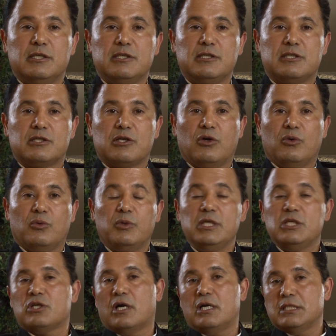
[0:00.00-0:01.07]
So we
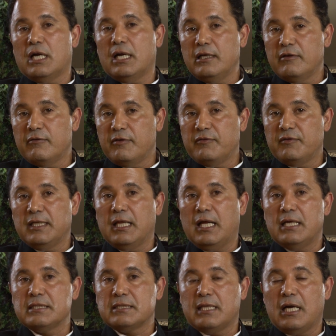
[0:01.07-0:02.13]
charge
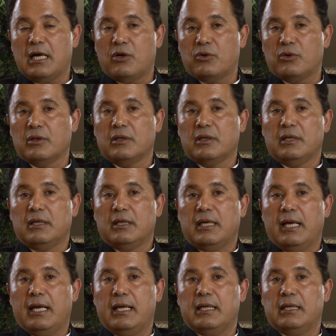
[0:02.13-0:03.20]
$150 an hour.
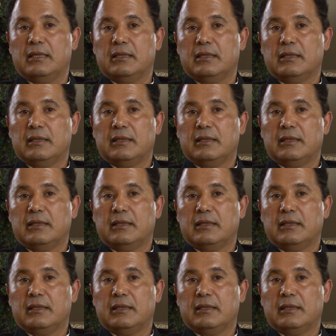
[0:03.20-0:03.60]
And